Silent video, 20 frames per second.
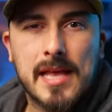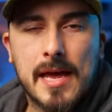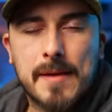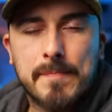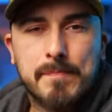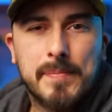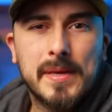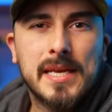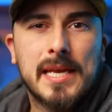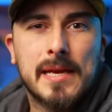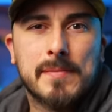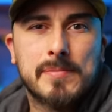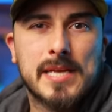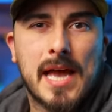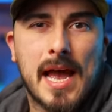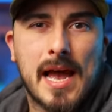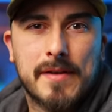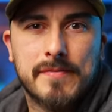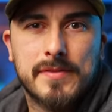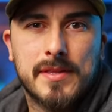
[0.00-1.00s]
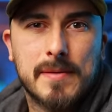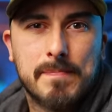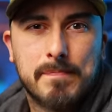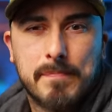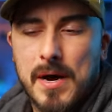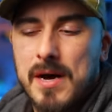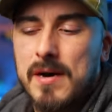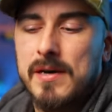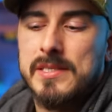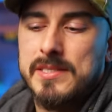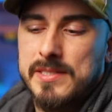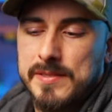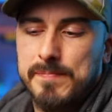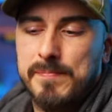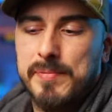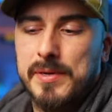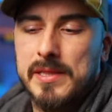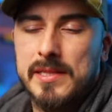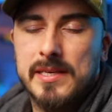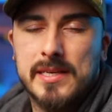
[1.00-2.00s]
that being able to have the
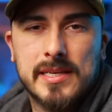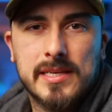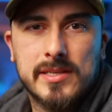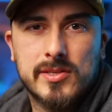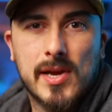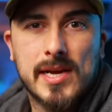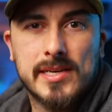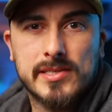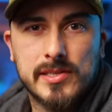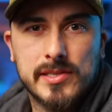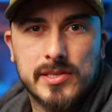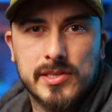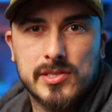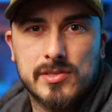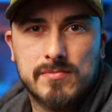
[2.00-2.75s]
possibility to actually